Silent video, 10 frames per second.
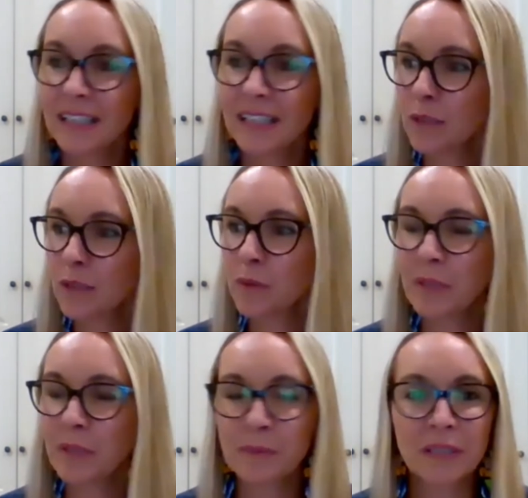Connect with
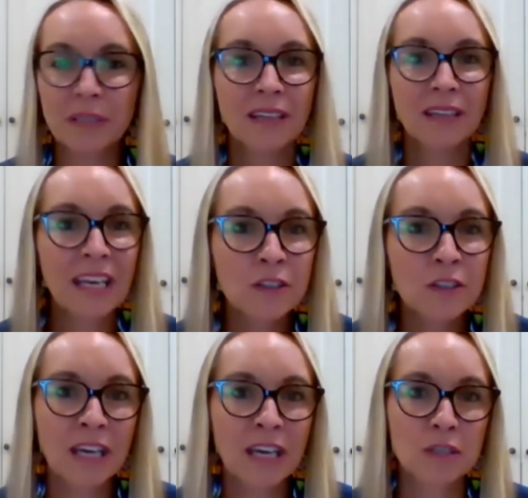people,
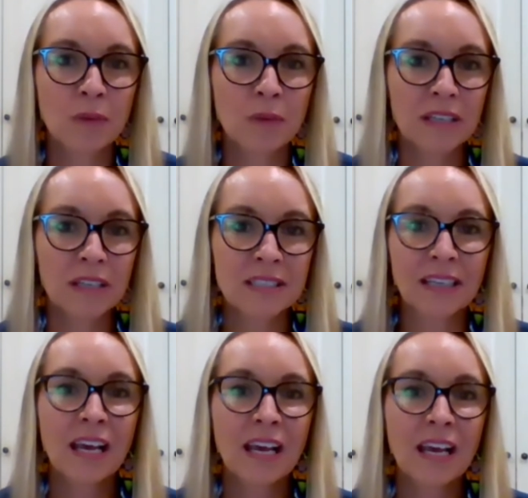education
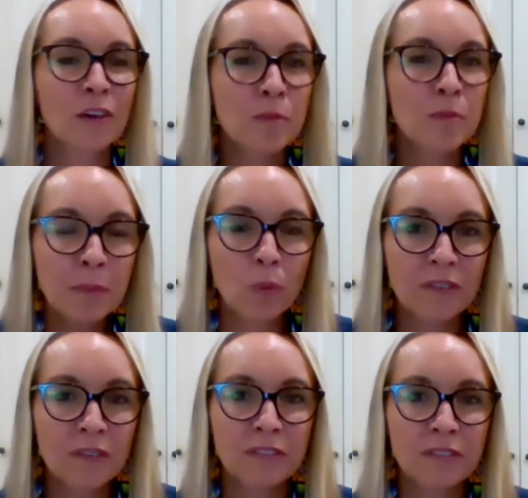marketing, and remember
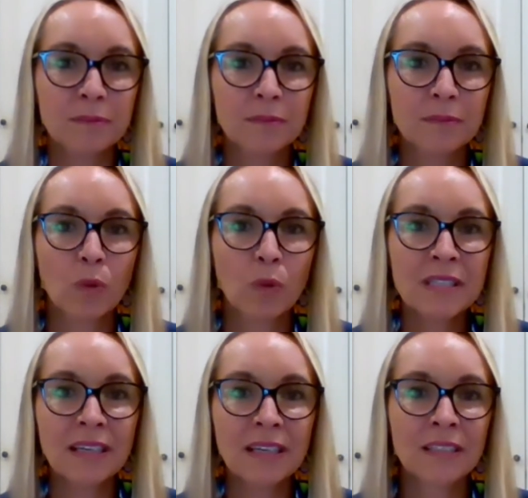with them,
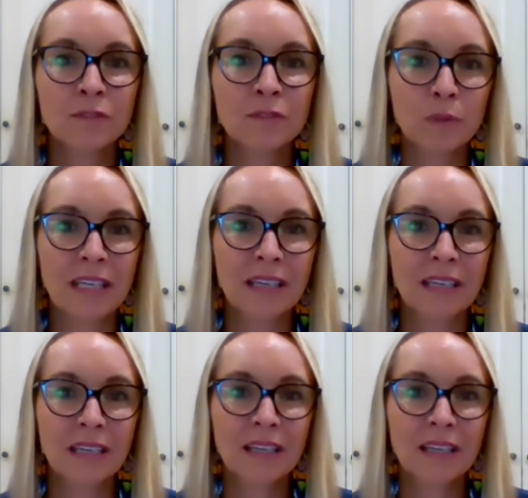what's in it for me?